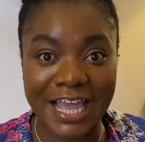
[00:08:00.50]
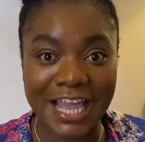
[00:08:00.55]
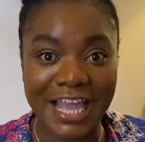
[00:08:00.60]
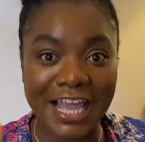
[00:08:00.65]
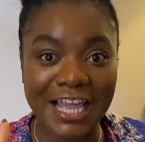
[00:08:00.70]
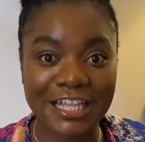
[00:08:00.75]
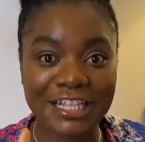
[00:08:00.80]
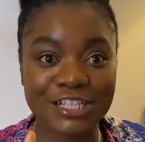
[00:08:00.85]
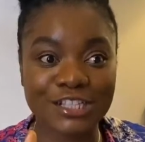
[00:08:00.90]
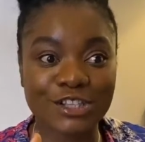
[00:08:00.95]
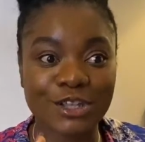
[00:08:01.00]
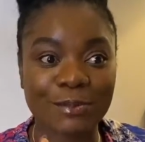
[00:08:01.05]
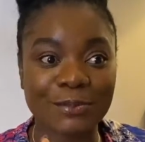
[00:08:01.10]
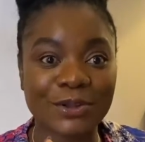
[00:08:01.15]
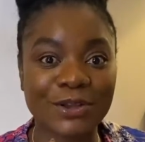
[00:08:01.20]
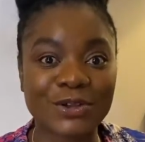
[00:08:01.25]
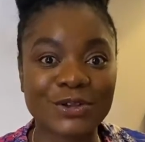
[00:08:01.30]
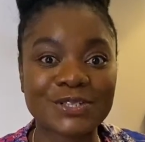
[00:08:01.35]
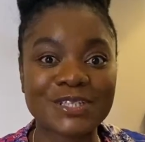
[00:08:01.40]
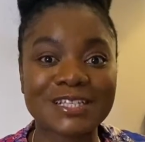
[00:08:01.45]
It's not
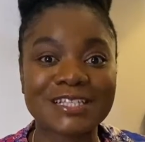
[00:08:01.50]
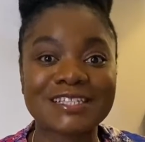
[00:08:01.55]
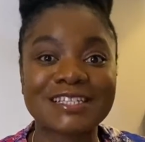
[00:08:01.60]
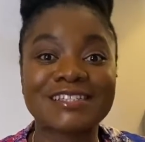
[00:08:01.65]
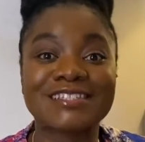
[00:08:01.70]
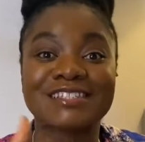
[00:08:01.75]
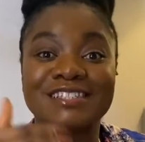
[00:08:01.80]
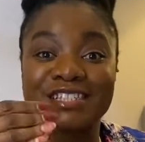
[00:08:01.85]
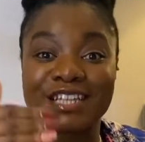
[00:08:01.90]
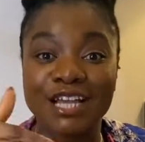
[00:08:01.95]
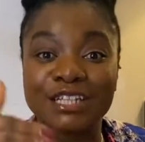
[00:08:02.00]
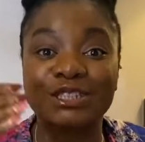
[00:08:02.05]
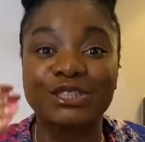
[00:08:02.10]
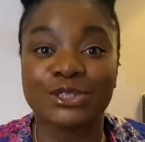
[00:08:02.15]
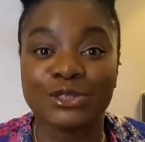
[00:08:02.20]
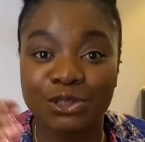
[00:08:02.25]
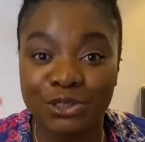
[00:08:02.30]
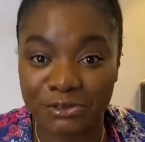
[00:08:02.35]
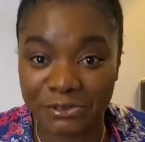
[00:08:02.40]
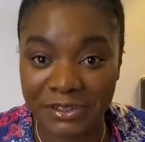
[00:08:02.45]
because it is
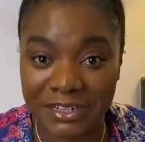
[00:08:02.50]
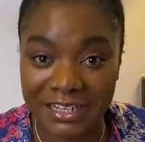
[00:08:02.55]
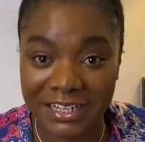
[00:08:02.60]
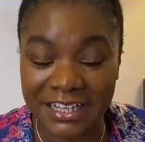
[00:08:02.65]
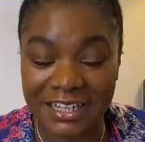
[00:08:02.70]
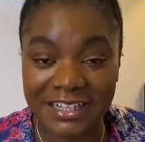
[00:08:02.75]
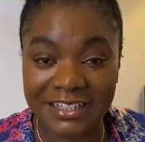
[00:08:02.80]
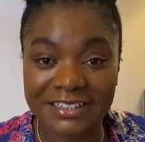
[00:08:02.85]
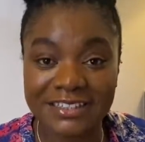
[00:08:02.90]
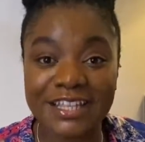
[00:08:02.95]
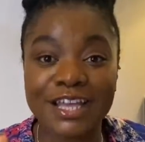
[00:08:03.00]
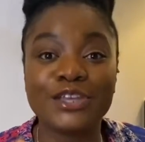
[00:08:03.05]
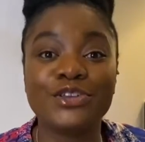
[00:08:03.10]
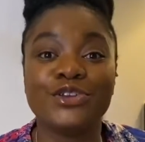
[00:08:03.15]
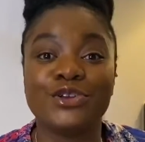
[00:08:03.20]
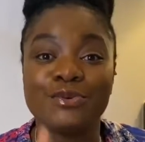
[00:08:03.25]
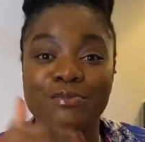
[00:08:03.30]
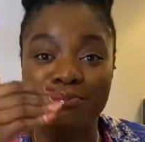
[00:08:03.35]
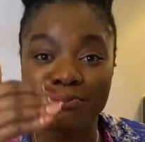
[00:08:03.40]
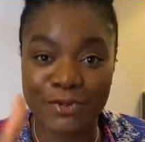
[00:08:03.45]
statutory that
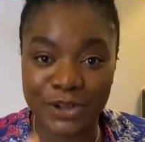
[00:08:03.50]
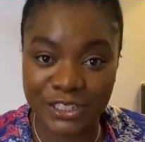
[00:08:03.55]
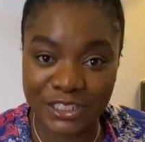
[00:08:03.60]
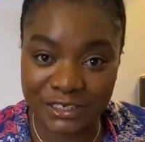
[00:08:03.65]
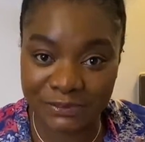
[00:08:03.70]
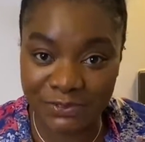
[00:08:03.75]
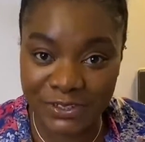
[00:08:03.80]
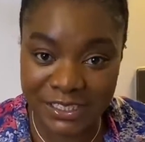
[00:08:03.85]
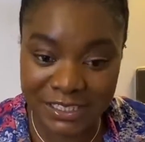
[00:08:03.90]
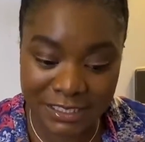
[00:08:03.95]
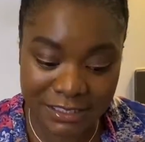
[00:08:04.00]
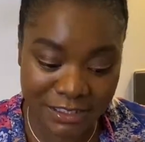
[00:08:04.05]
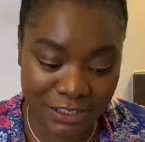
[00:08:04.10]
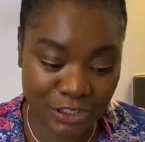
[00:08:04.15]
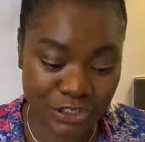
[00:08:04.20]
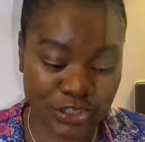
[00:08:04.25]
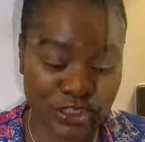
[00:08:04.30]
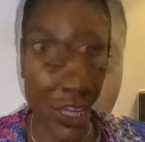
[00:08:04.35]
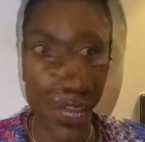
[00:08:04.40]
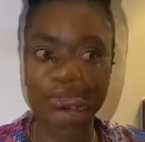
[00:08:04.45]
you must visit
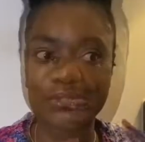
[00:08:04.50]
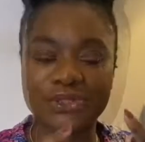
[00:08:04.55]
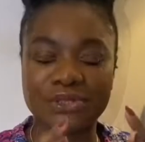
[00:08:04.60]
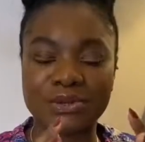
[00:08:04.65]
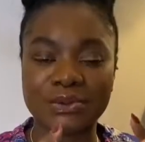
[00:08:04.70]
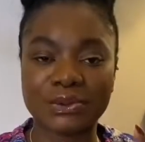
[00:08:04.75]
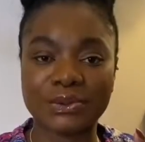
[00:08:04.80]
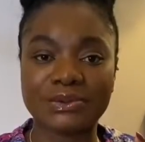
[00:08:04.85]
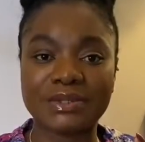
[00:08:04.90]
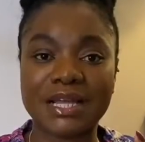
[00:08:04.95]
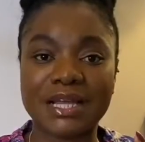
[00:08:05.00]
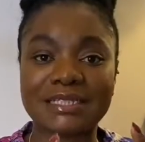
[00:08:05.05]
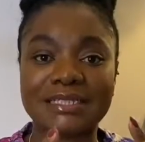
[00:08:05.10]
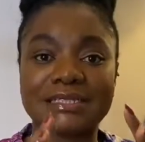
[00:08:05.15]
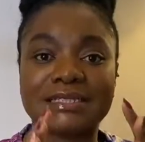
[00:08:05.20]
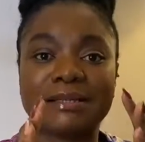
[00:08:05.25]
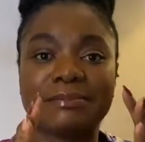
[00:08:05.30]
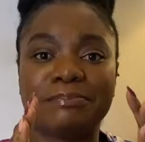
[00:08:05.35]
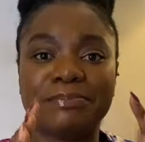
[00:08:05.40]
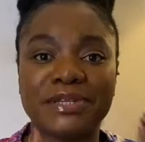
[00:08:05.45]
this child. So that is
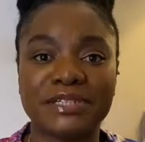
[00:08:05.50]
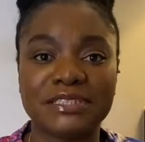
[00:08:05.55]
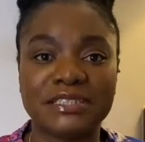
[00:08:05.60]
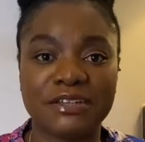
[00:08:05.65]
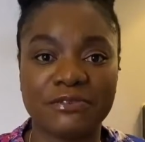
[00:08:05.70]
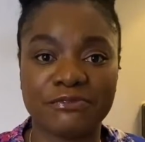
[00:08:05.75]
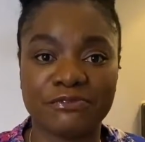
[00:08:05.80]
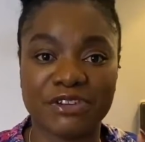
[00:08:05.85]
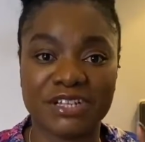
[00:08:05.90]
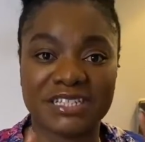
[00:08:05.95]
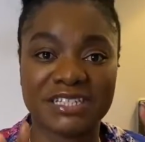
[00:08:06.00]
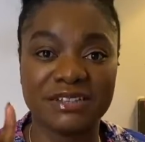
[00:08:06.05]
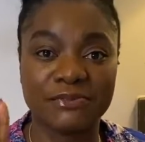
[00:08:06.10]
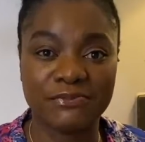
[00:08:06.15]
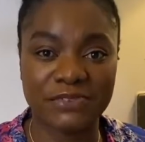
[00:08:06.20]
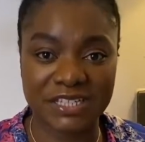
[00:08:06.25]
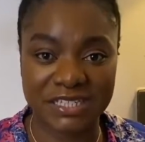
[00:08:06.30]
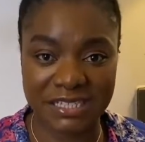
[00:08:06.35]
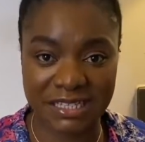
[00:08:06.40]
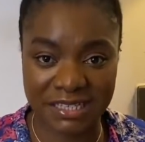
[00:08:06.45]
a big difference, the
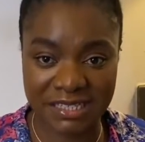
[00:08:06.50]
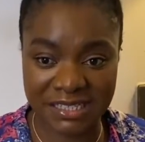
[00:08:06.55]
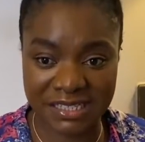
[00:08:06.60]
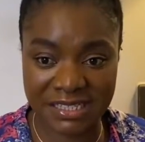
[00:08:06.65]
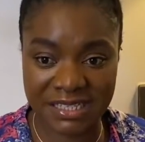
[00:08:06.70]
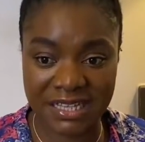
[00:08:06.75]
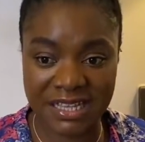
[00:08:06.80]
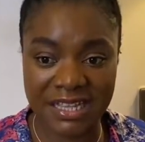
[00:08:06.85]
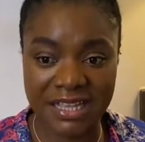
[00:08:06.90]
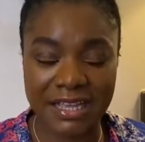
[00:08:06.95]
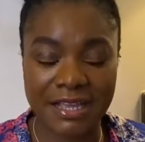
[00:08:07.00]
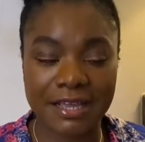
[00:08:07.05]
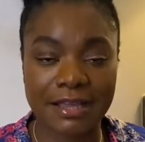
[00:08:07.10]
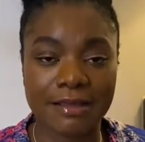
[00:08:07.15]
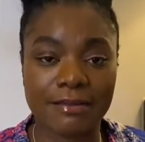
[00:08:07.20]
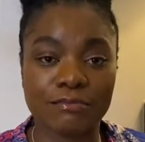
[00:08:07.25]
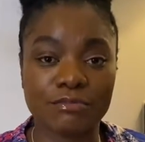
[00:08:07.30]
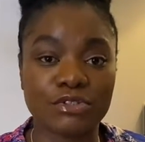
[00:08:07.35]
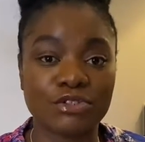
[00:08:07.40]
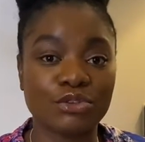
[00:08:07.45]
visits.
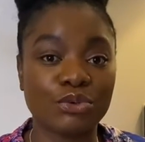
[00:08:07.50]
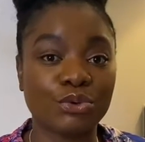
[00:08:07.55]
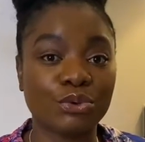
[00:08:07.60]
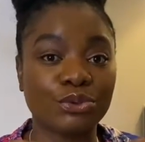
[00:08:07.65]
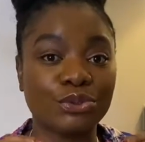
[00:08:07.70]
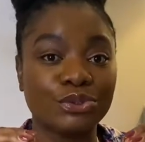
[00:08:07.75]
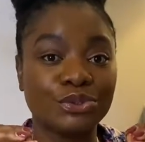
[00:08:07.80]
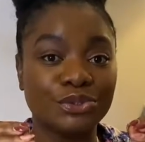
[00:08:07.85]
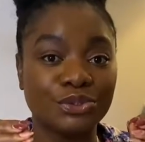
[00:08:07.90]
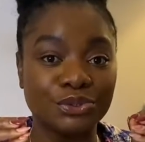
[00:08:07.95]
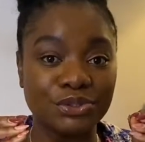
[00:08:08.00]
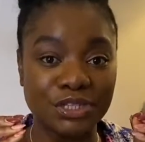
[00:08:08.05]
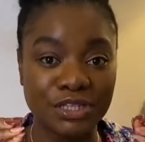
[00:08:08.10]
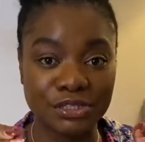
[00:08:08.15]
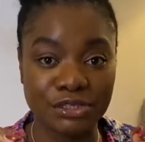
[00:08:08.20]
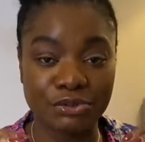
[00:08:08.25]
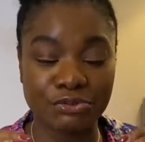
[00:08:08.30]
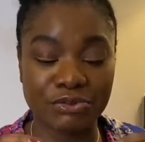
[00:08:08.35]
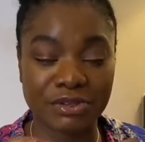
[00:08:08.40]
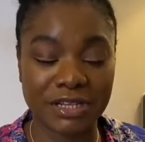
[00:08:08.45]
So you need
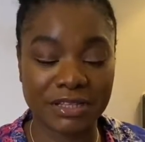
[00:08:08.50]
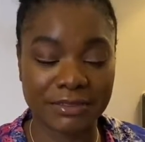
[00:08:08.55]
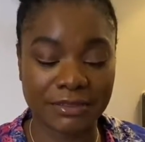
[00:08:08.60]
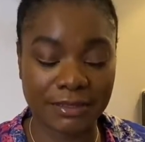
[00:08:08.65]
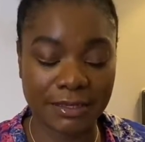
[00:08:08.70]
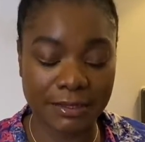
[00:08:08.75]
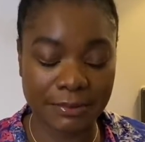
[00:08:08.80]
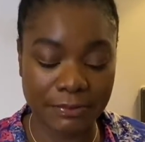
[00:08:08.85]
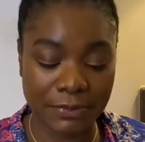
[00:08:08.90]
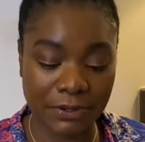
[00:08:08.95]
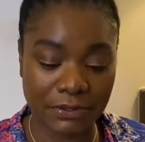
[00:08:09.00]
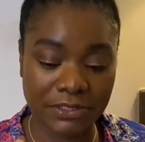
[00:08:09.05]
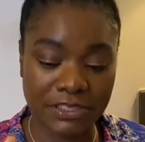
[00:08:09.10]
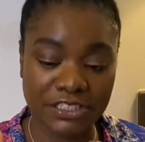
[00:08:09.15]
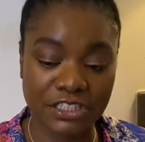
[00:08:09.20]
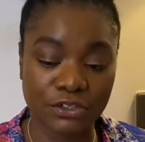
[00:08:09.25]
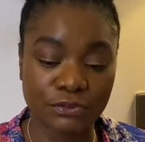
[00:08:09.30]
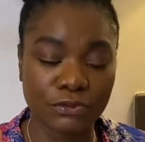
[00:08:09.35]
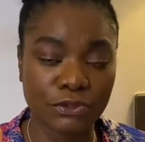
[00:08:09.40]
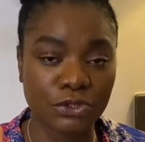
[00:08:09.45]
to really think about this
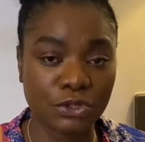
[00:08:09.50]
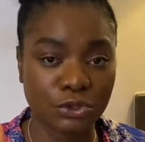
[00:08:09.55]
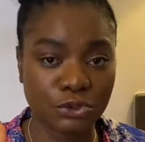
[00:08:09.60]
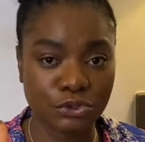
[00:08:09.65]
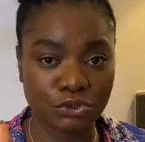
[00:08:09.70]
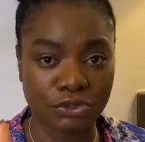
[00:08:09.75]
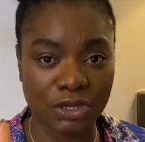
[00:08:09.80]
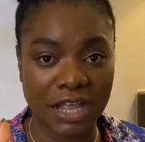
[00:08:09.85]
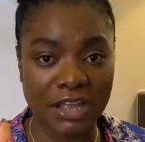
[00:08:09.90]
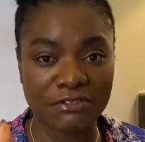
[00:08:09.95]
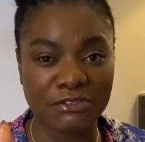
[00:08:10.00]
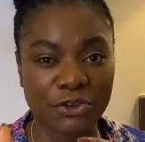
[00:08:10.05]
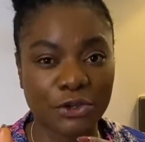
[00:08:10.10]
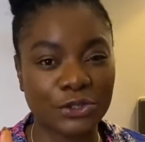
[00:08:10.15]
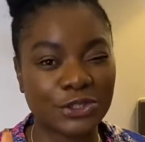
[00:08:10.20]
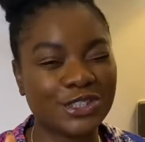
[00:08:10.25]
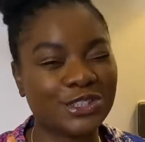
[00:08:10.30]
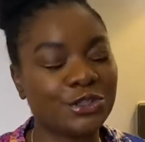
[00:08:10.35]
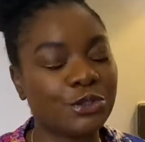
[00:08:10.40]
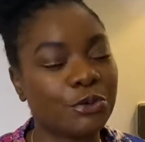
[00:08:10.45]
if you don't drive, or
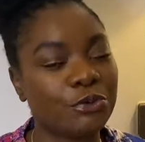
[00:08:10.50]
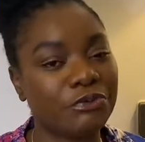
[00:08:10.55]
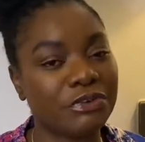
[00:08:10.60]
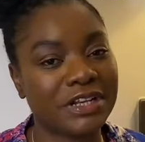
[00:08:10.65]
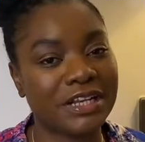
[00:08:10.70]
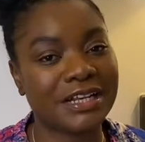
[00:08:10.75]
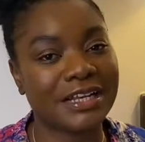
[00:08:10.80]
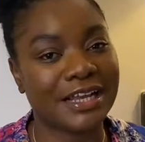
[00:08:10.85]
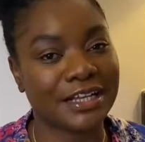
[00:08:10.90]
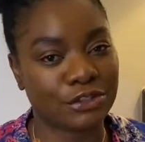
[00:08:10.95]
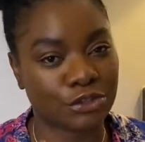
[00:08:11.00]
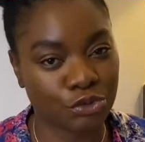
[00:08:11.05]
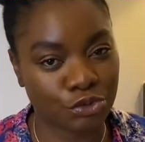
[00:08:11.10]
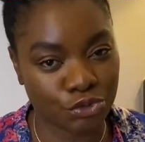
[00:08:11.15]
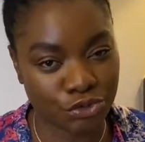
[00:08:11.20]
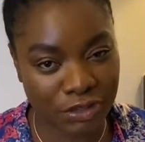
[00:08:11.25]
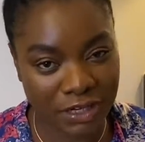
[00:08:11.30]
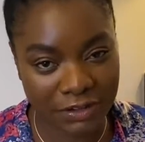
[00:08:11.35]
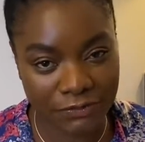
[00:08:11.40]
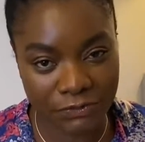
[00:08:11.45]
you don't really like to
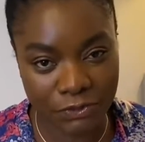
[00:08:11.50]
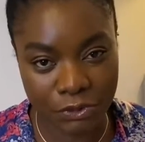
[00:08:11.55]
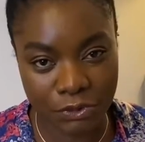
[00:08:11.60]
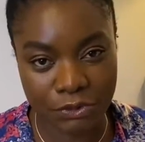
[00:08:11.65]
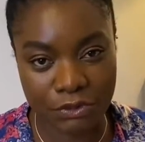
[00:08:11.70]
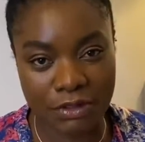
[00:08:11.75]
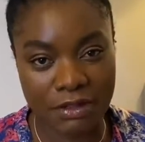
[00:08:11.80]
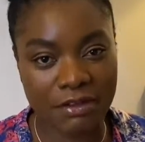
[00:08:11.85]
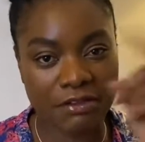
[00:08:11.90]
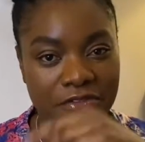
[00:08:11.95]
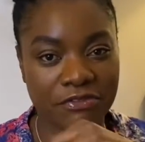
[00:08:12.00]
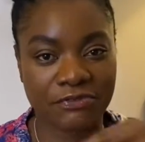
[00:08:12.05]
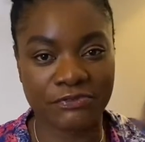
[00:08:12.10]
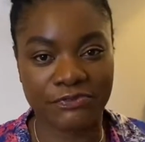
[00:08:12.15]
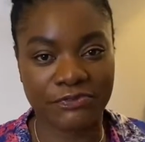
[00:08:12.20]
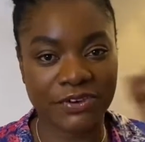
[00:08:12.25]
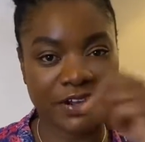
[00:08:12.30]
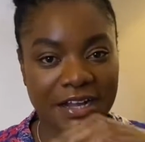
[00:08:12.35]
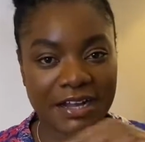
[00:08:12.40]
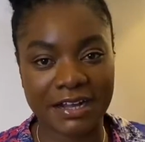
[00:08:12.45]
travel
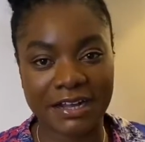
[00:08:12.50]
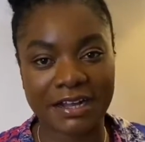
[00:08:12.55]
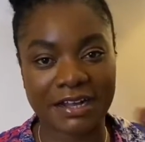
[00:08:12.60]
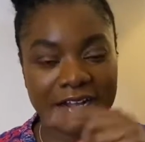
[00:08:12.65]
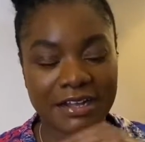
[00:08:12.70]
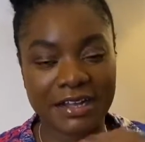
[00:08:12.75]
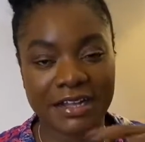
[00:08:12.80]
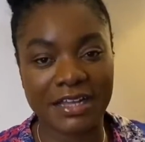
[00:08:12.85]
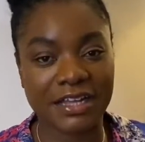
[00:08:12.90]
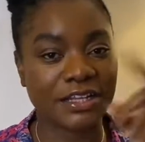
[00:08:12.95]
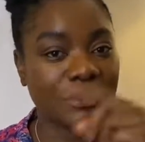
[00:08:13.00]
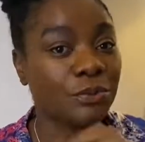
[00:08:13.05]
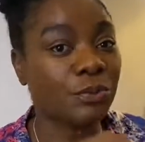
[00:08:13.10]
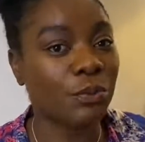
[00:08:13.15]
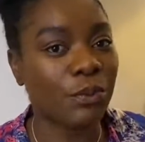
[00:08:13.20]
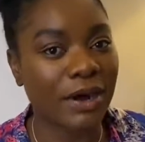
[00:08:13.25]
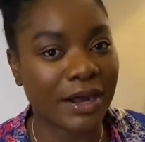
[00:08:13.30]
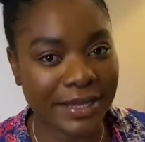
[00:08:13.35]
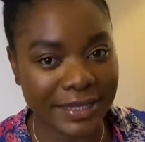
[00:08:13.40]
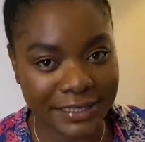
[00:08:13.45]
far and
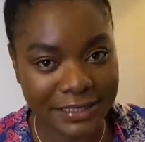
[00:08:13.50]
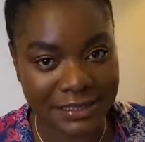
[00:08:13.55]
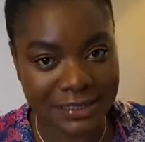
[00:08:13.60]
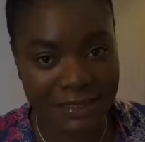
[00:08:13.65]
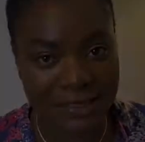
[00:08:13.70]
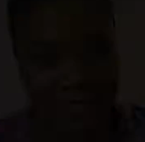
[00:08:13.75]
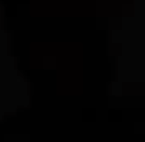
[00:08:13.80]
wide.